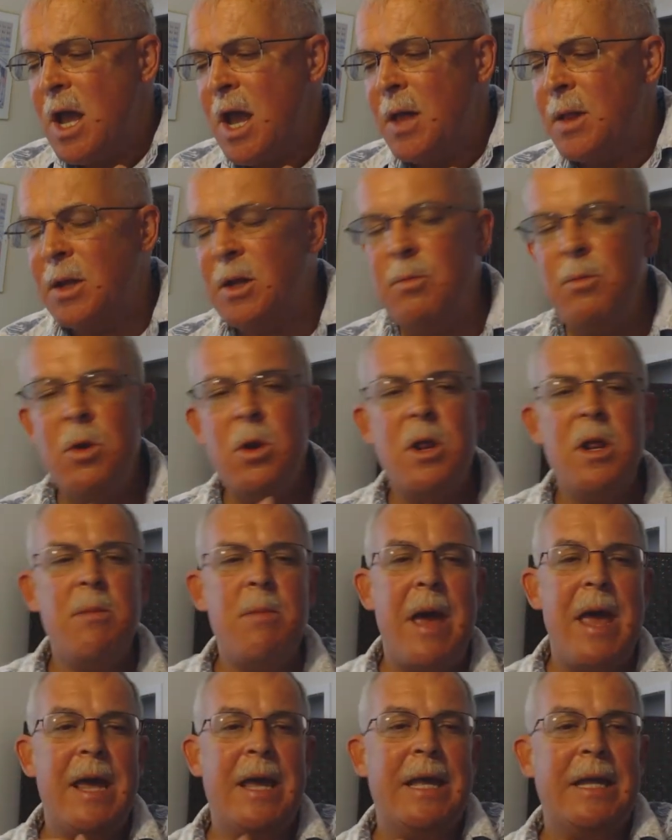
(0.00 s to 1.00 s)
And the Community
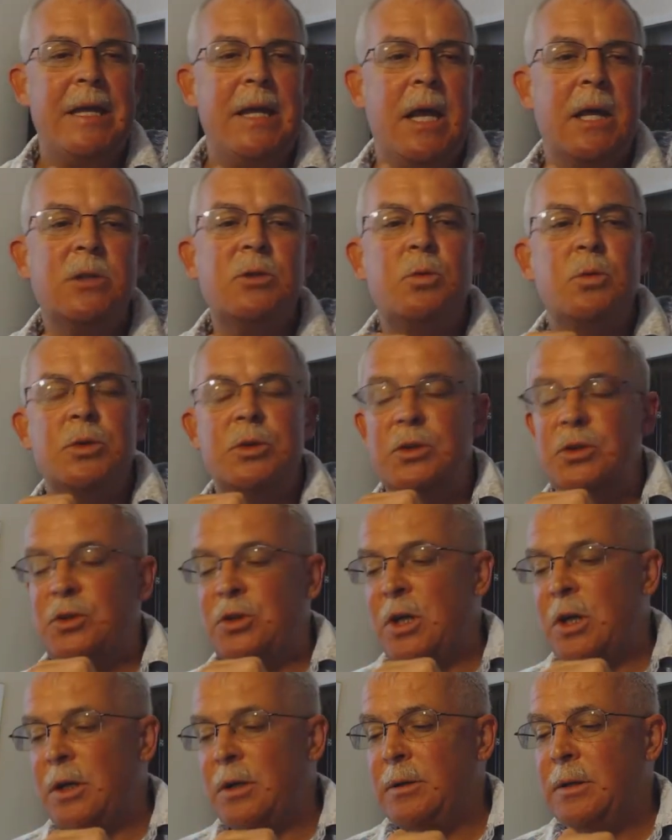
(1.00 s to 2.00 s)
Bank Index
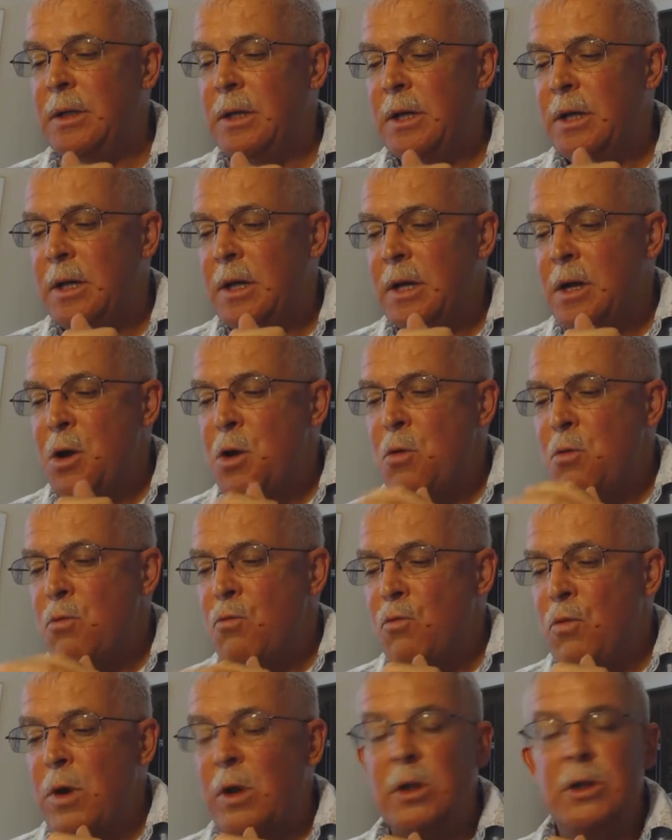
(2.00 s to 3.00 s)
was
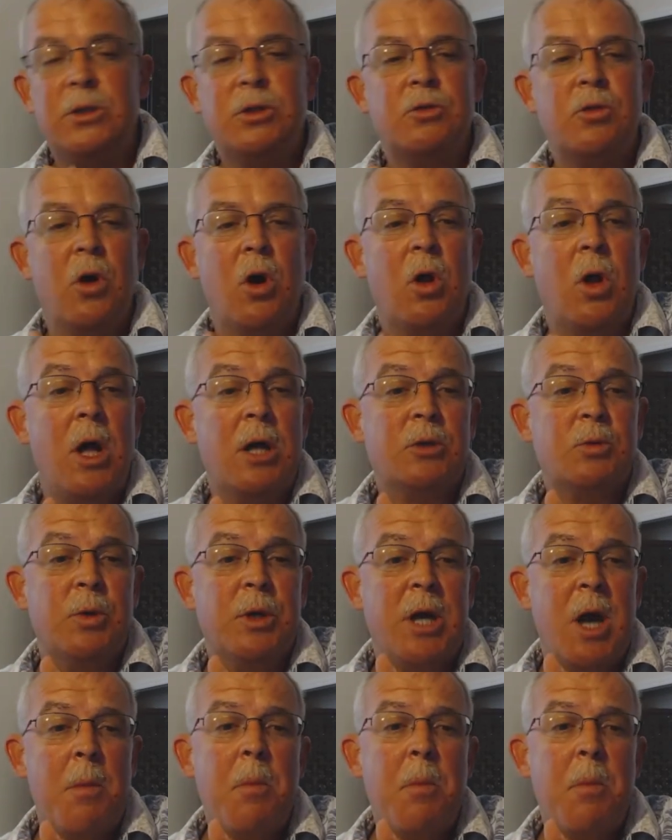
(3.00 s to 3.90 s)
really strong last week,